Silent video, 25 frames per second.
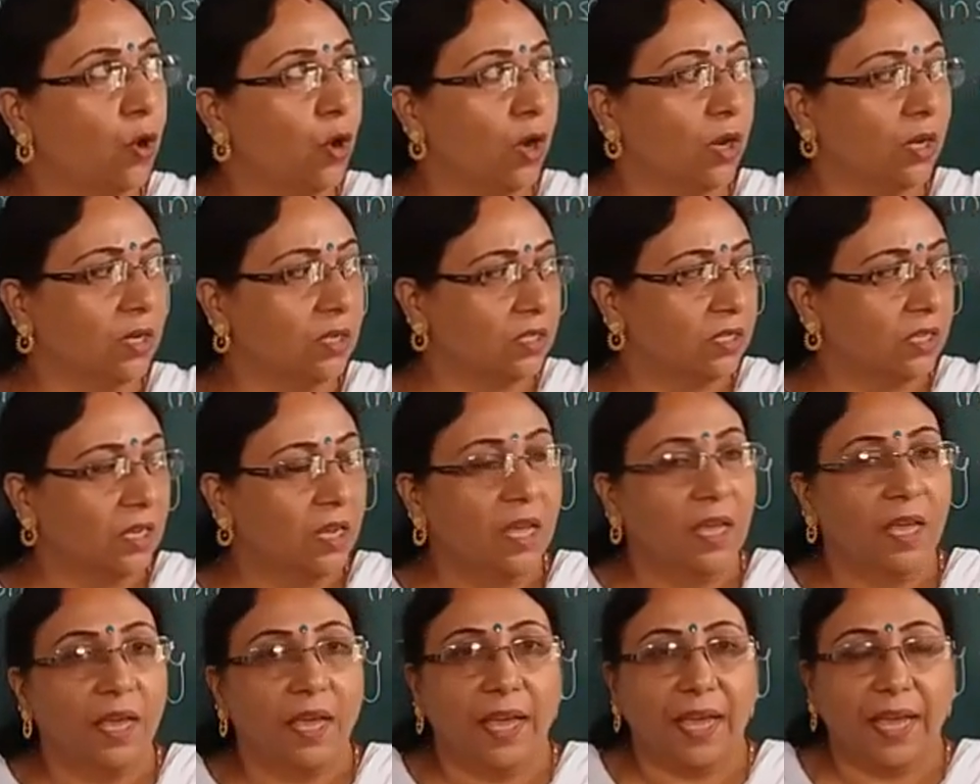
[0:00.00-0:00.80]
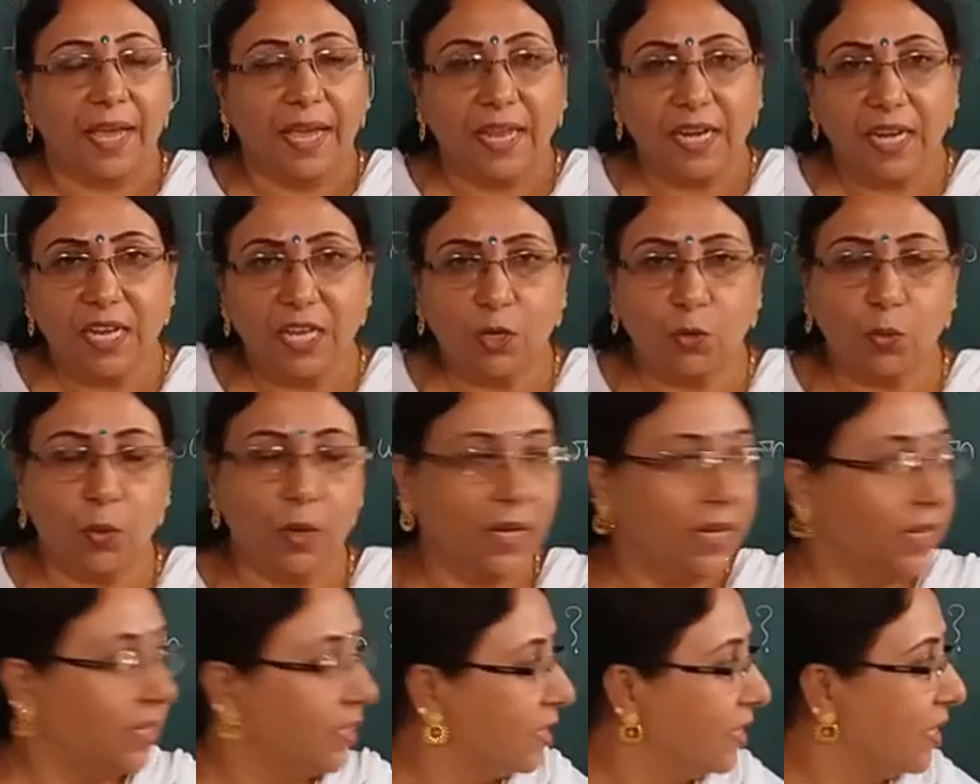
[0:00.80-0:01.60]
got any
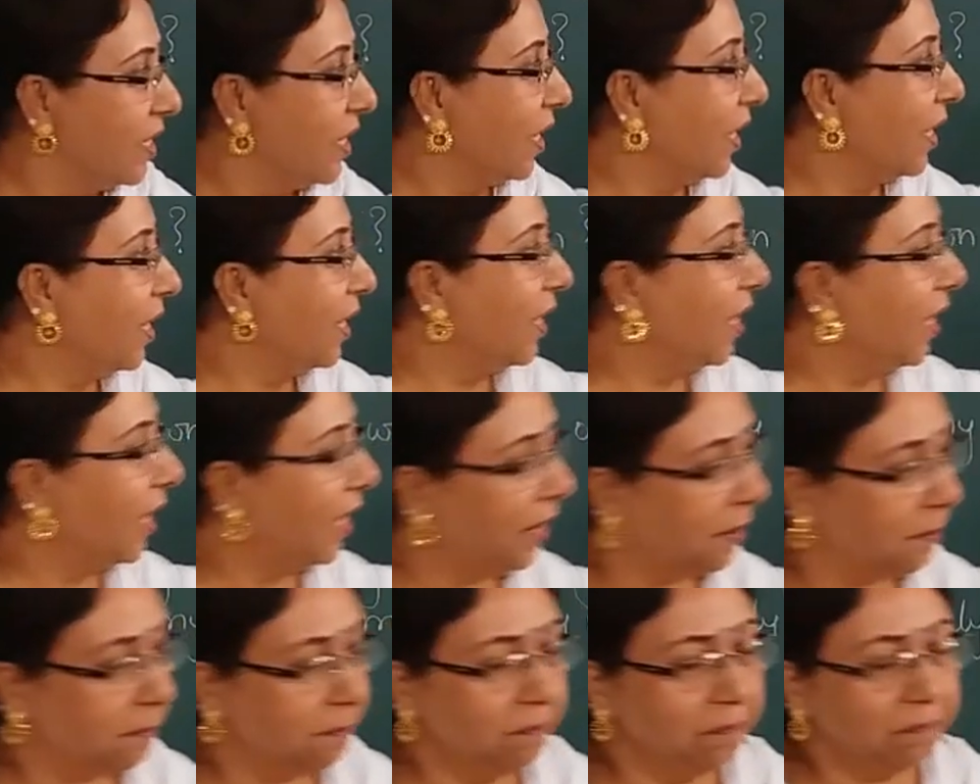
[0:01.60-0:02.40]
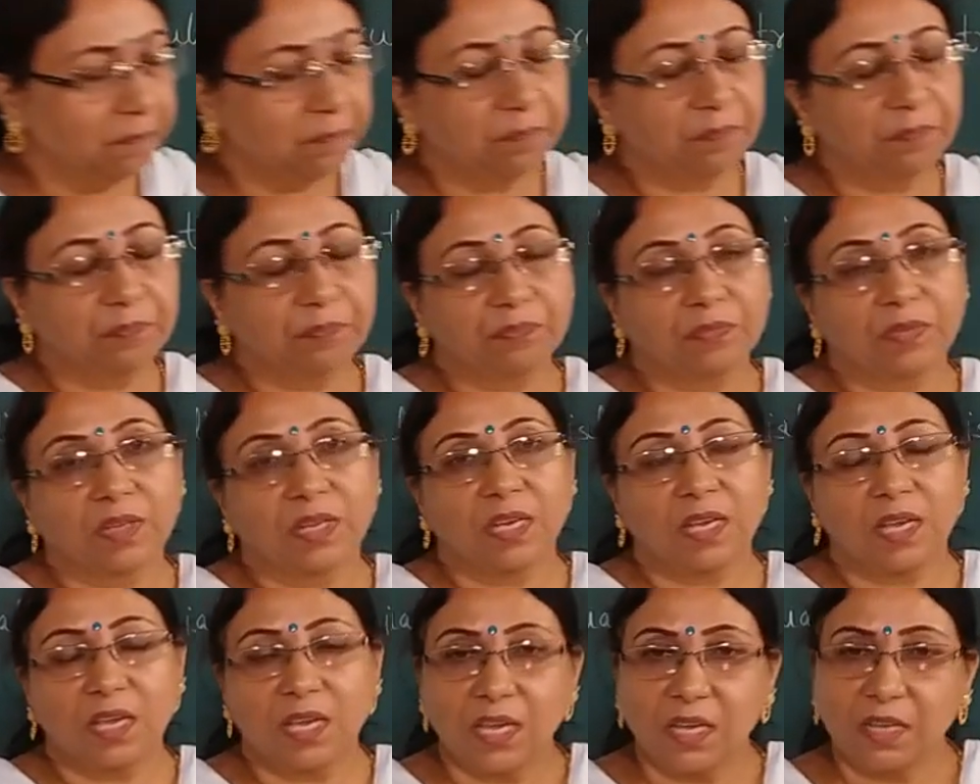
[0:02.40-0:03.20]
quality in him,
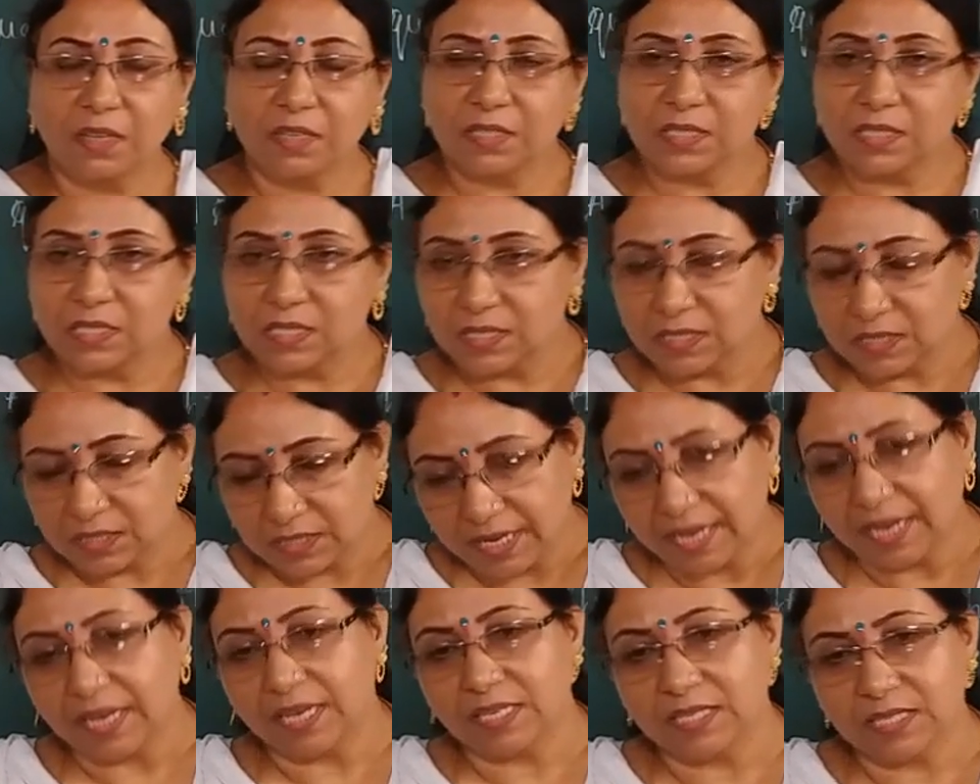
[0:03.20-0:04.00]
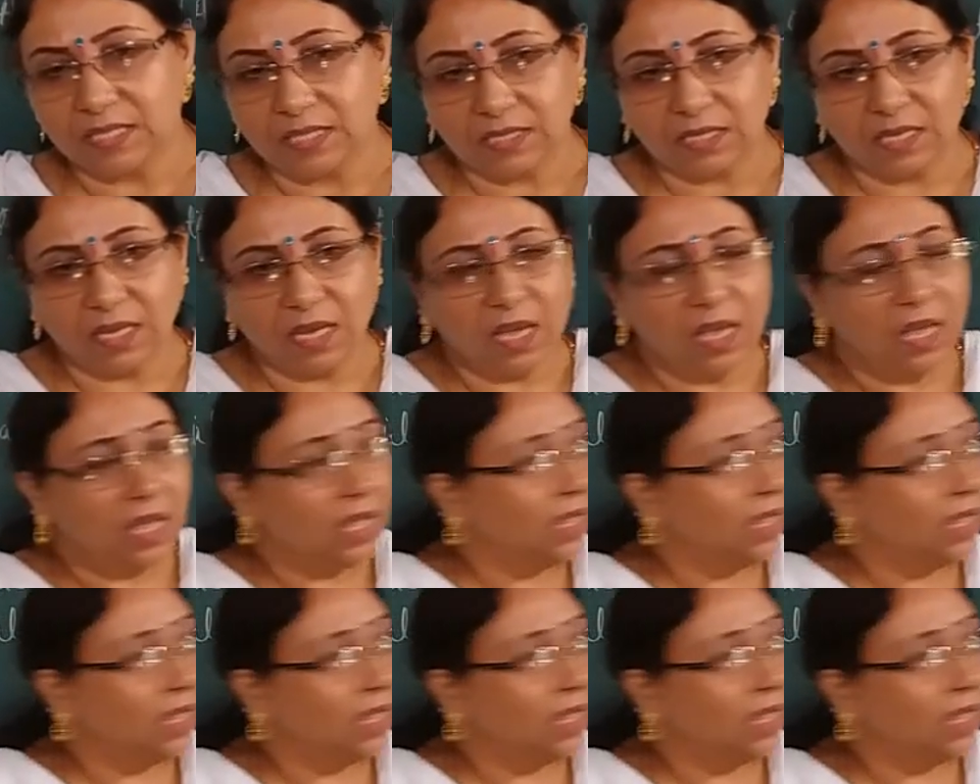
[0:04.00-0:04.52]
he says